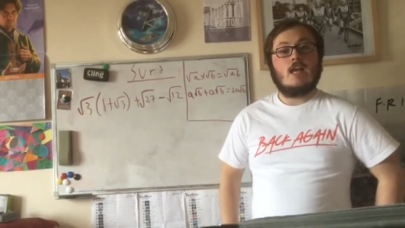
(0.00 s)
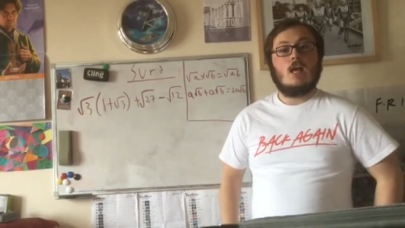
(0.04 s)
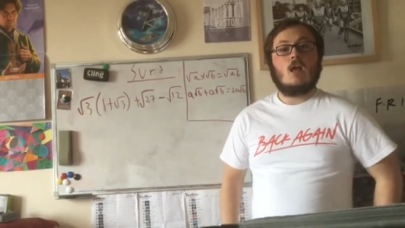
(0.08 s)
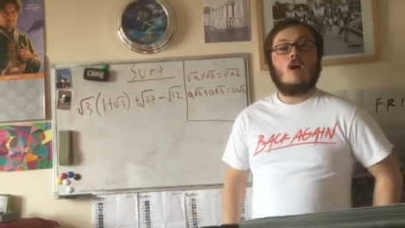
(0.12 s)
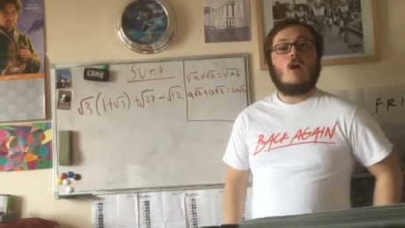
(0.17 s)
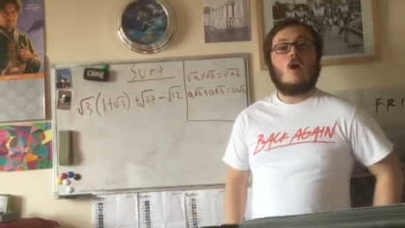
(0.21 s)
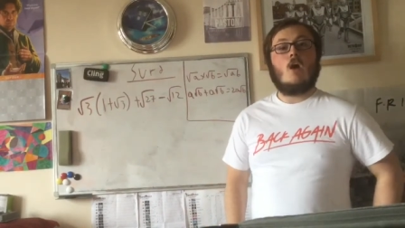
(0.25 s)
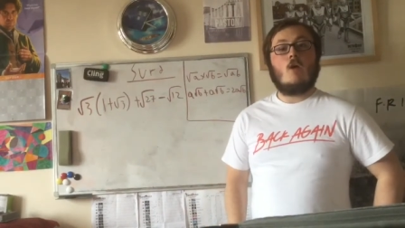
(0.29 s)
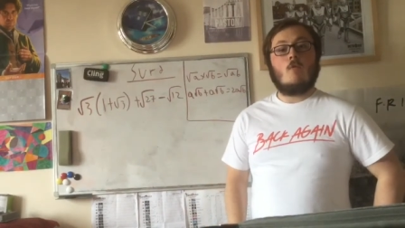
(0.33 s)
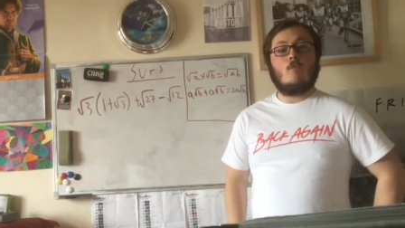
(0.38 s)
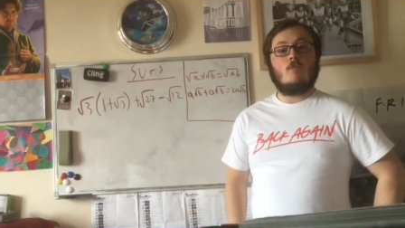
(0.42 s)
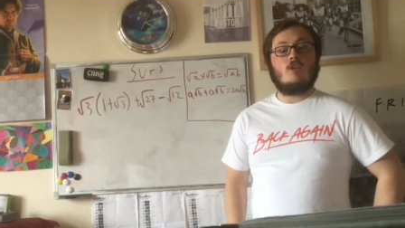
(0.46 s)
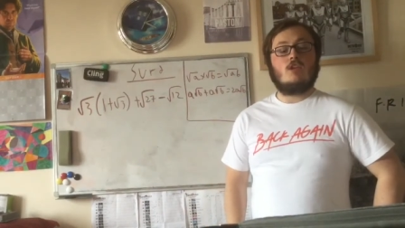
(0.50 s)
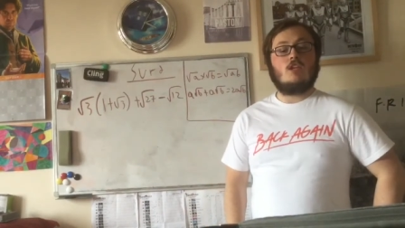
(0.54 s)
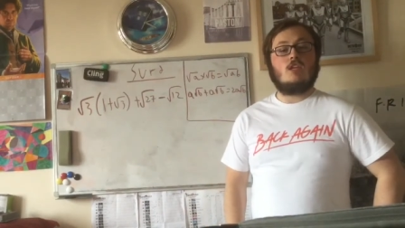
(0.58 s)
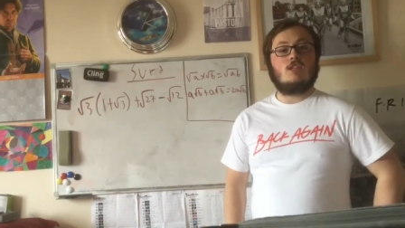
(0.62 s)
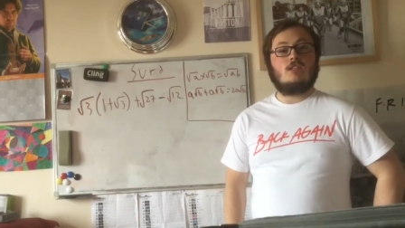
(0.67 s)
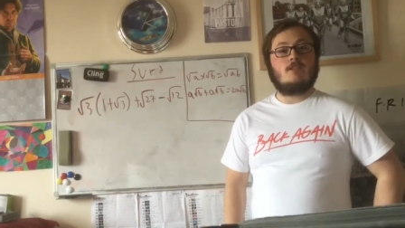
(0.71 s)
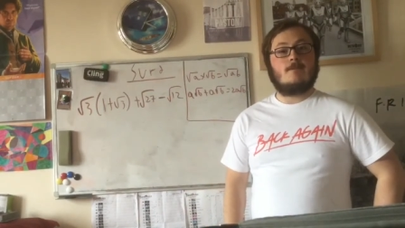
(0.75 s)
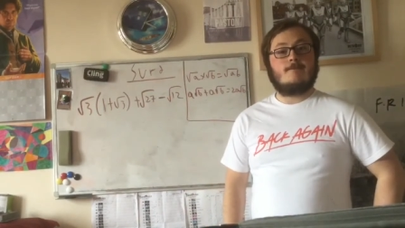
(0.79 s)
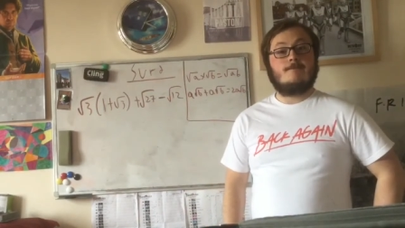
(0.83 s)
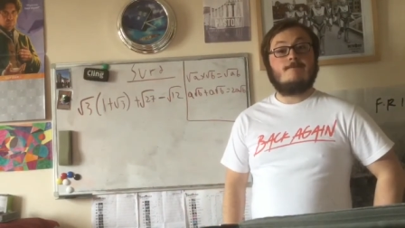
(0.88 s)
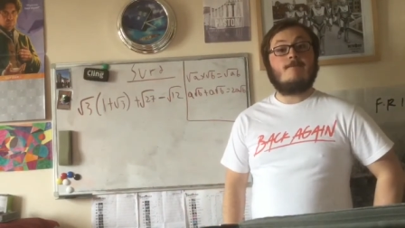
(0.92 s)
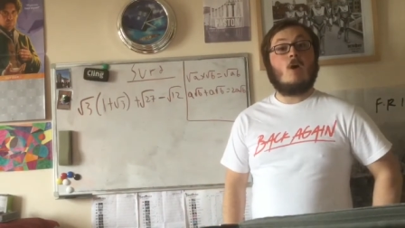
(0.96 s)
I want you to
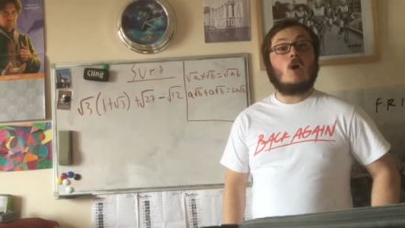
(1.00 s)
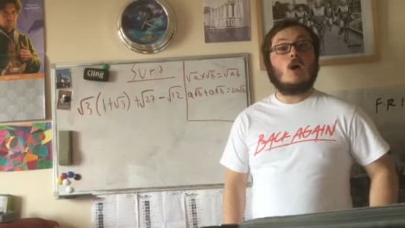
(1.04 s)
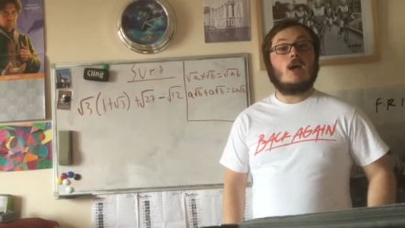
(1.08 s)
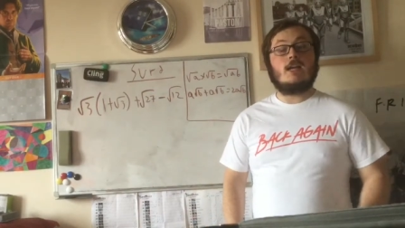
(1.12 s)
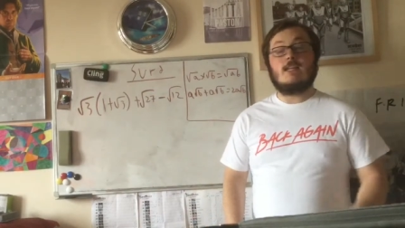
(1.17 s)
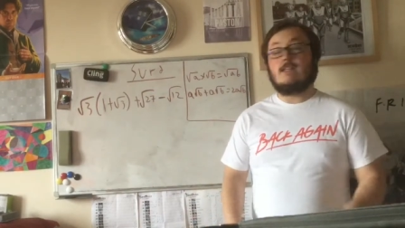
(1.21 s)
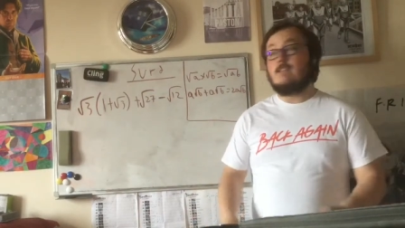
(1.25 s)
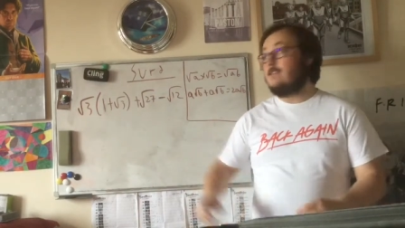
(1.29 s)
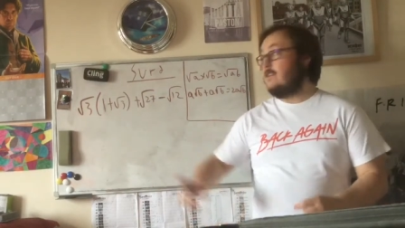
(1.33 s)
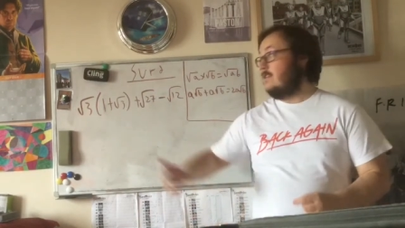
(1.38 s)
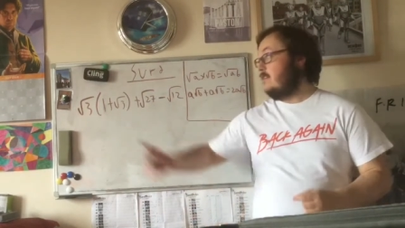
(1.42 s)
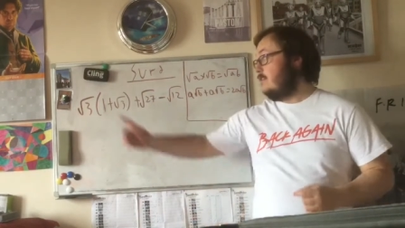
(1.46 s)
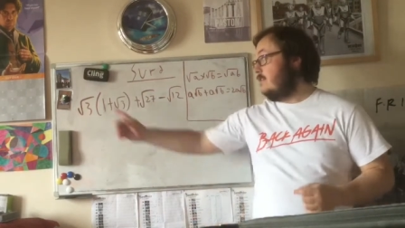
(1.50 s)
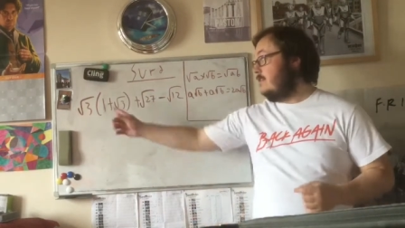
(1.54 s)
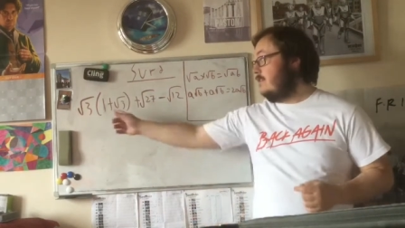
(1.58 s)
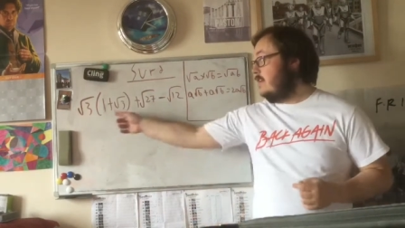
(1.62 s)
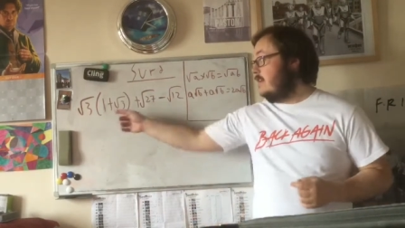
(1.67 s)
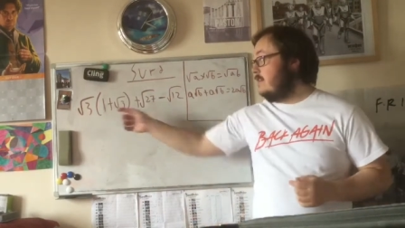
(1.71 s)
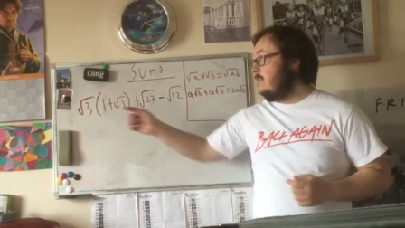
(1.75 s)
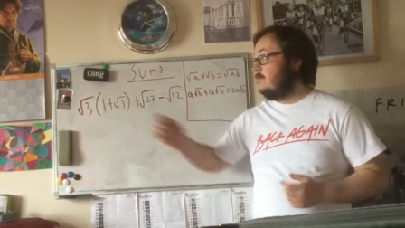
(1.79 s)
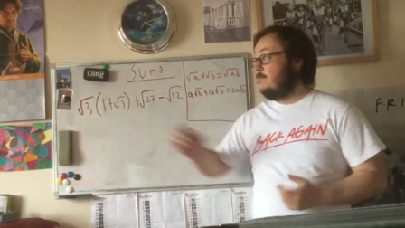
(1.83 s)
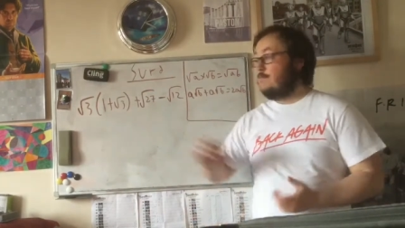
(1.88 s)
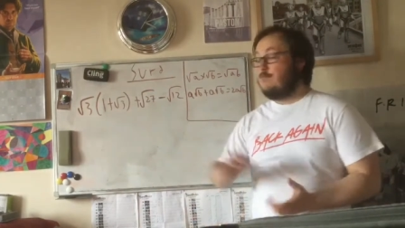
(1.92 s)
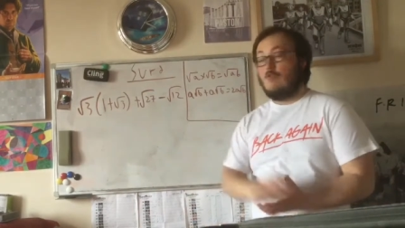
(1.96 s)
find
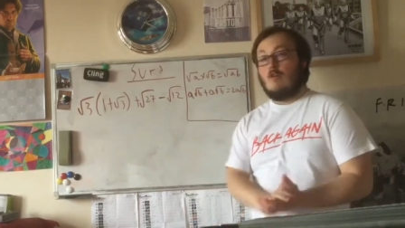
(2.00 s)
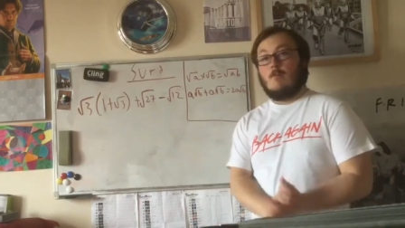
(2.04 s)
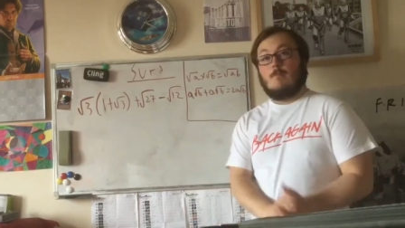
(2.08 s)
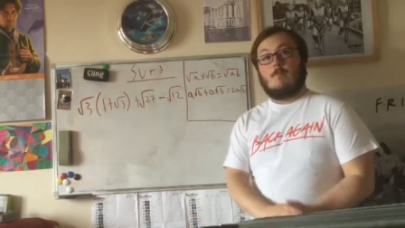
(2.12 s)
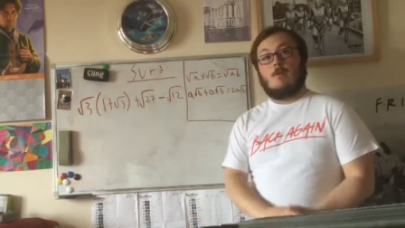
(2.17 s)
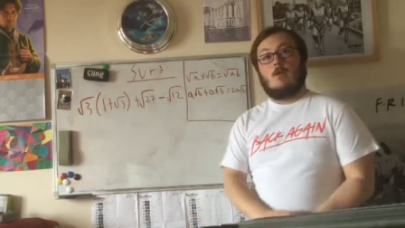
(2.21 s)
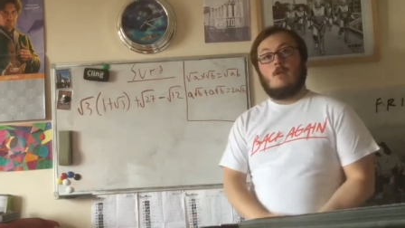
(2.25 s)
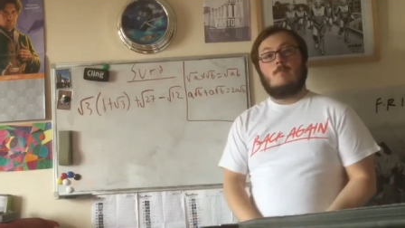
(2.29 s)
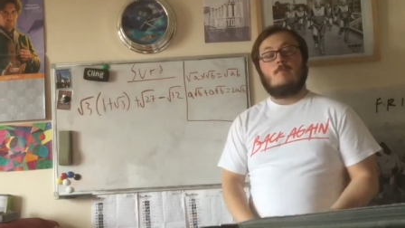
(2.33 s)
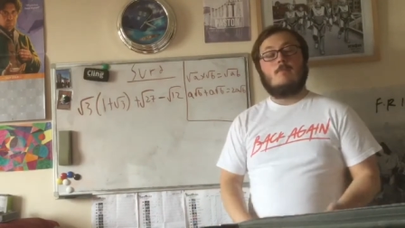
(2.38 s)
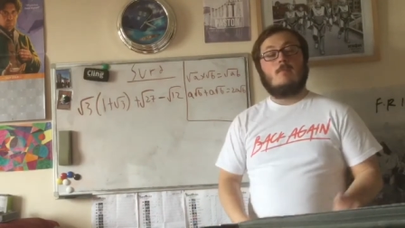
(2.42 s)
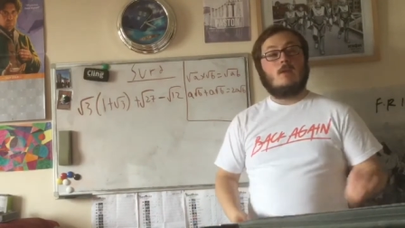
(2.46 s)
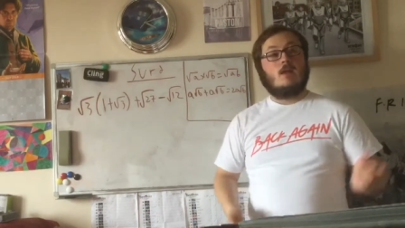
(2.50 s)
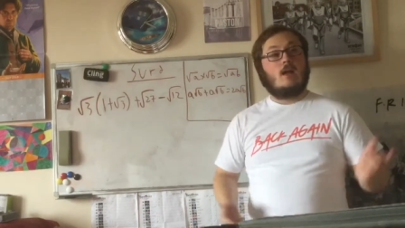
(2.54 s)
this problem